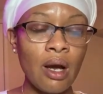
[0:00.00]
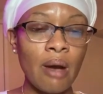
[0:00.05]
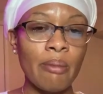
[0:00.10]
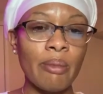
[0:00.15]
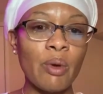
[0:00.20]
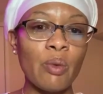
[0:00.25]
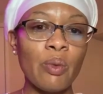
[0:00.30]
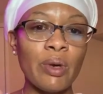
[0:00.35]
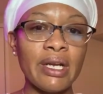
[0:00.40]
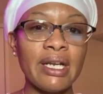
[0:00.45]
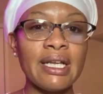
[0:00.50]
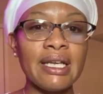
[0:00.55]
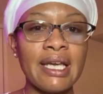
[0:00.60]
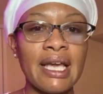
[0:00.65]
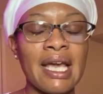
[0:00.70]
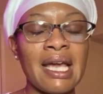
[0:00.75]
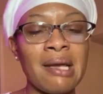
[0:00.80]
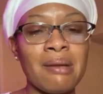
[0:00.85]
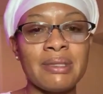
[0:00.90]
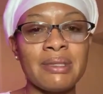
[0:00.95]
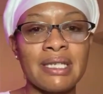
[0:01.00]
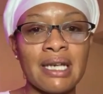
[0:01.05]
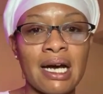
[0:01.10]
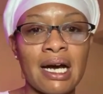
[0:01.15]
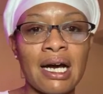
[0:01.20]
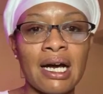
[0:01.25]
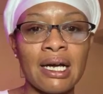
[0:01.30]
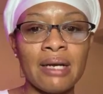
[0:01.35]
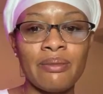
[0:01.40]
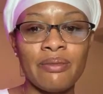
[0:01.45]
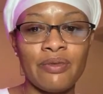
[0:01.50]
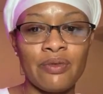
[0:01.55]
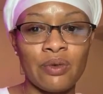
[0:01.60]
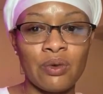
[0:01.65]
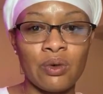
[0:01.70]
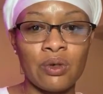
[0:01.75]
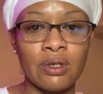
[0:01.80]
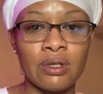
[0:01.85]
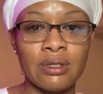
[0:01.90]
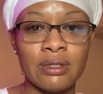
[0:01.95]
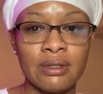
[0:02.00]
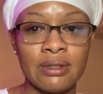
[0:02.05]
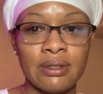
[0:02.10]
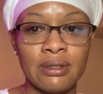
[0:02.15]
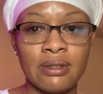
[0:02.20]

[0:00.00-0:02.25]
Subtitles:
But when it came time for